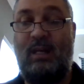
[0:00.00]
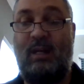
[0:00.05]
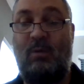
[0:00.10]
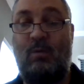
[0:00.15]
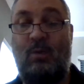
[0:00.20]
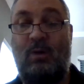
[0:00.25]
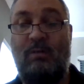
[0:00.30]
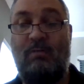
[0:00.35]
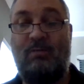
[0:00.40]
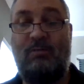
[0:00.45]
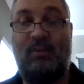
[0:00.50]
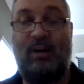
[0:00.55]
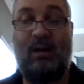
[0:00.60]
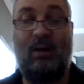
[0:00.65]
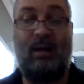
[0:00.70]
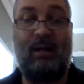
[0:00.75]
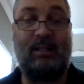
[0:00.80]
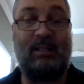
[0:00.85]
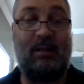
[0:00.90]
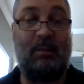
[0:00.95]
and a 1
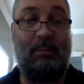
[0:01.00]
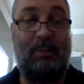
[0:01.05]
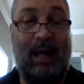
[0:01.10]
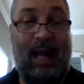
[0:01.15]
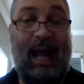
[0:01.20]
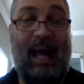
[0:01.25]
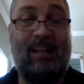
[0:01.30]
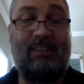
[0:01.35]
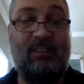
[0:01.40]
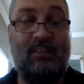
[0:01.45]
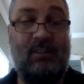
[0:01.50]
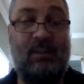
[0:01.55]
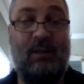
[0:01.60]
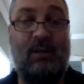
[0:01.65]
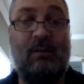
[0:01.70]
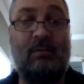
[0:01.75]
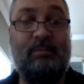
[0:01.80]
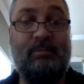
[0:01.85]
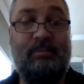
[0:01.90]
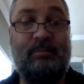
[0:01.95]
farad
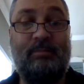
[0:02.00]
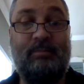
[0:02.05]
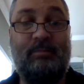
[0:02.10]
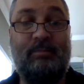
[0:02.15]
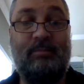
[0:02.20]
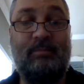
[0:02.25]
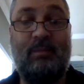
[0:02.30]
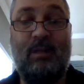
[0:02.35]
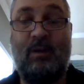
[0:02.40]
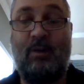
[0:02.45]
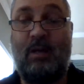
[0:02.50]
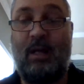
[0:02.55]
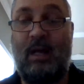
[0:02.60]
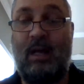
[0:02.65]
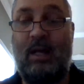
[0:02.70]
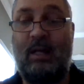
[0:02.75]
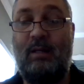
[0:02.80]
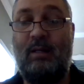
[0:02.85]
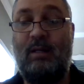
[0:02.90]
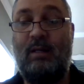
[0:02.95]
capacitor,
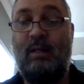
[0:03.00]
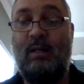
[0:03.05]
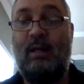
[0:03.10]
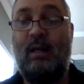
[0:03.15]
okay,